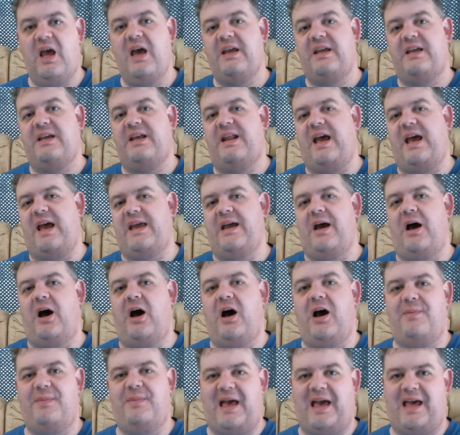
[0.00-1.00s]
G'day,
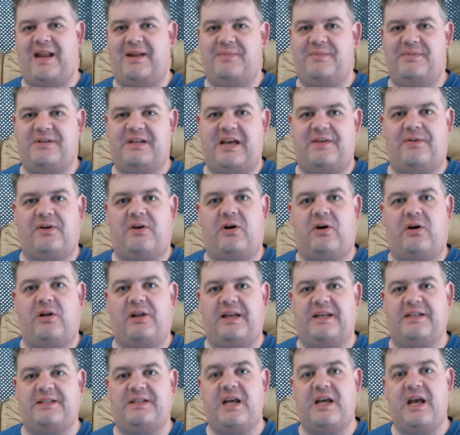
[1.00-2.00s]
I'm Adam David
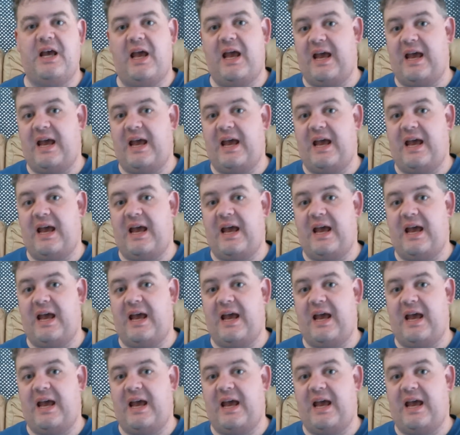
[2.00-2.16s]
Collings,